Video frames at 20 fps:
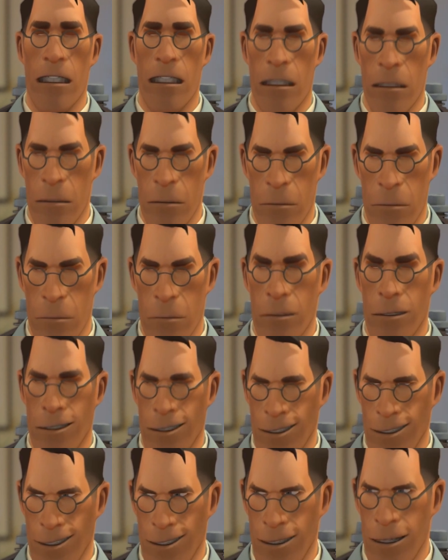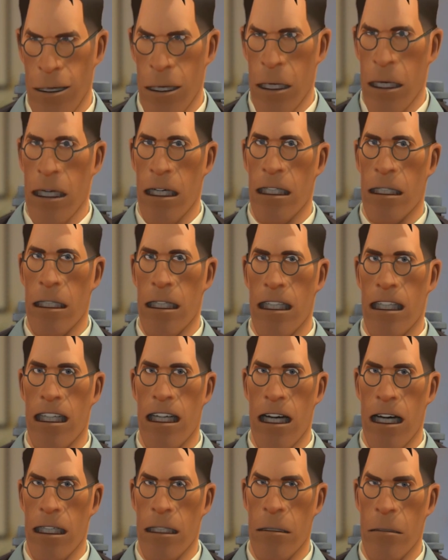can't say too
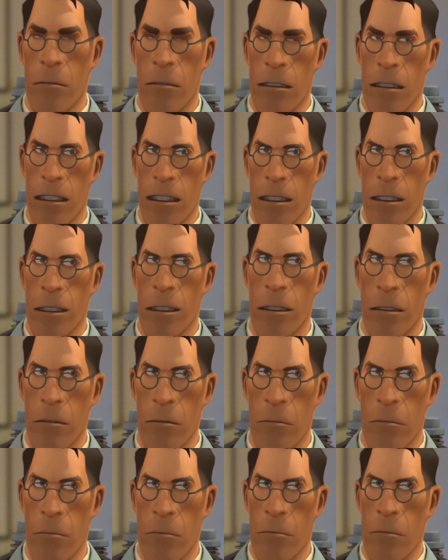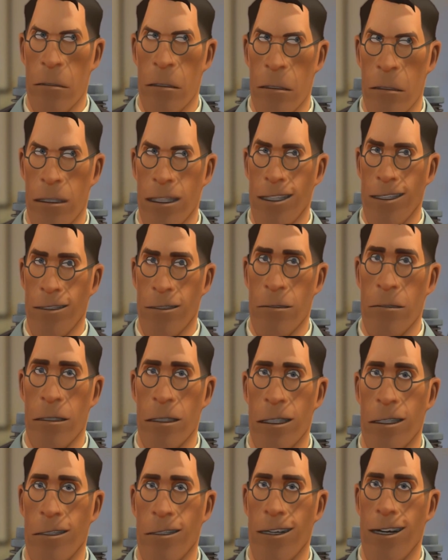much, but it's
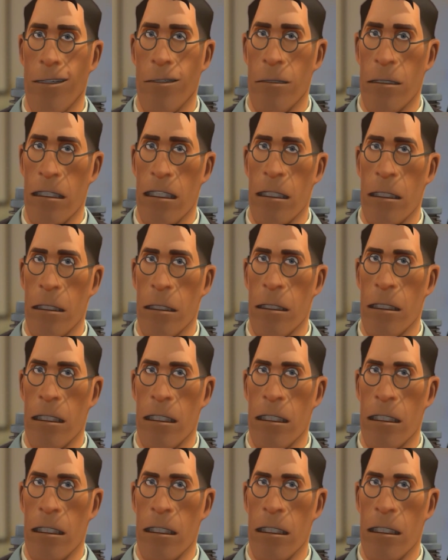being dealt with.